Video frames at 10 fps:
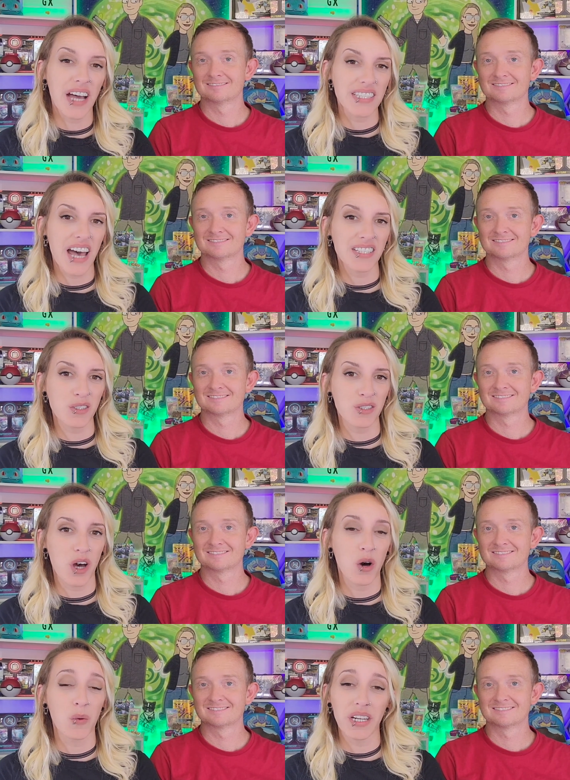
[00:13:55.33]
Speaker 1: guys, as you
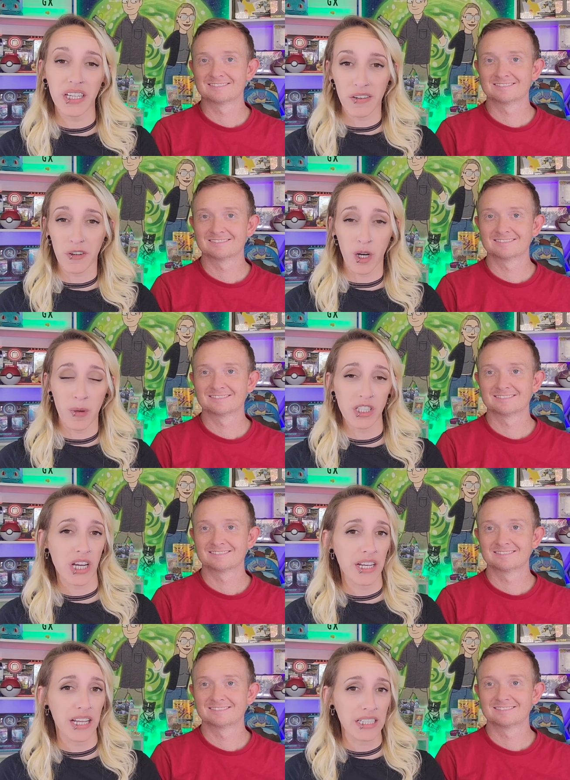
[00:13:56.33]
saw, we didn't get very
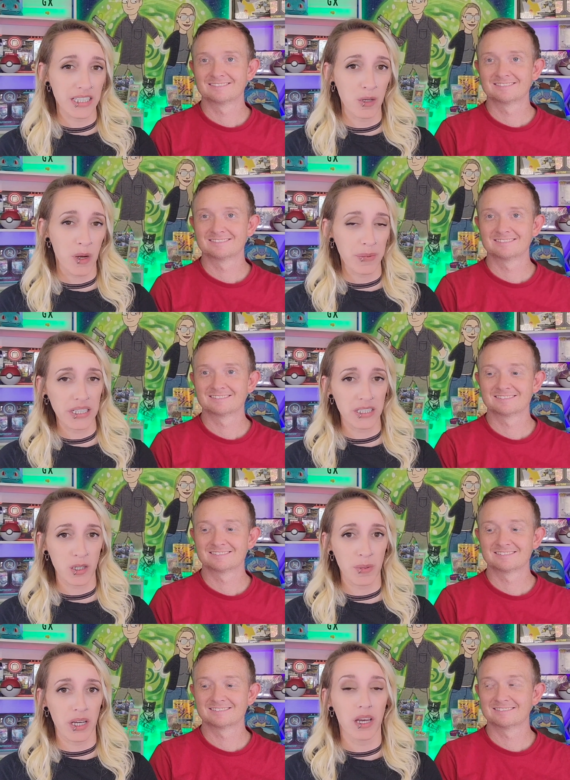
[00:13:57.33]
much out of that Team Up
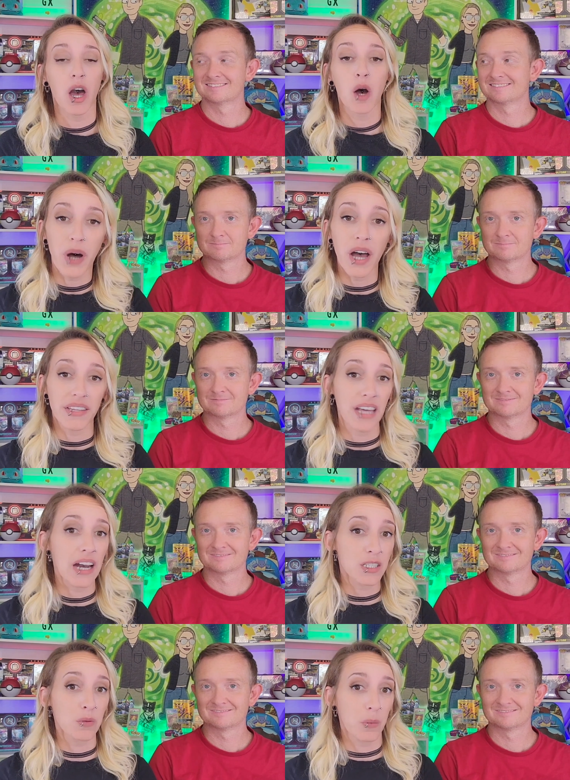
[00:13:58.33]
ETB, but
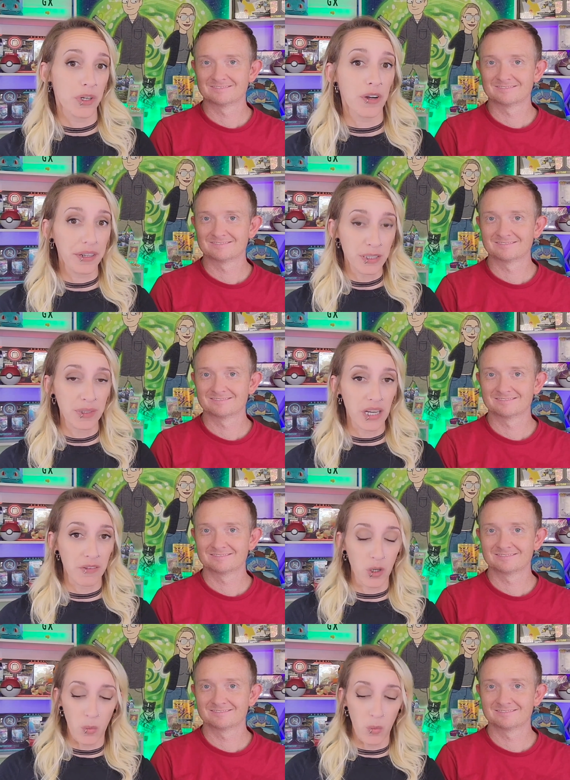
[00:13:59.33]
that is what we're going to be giving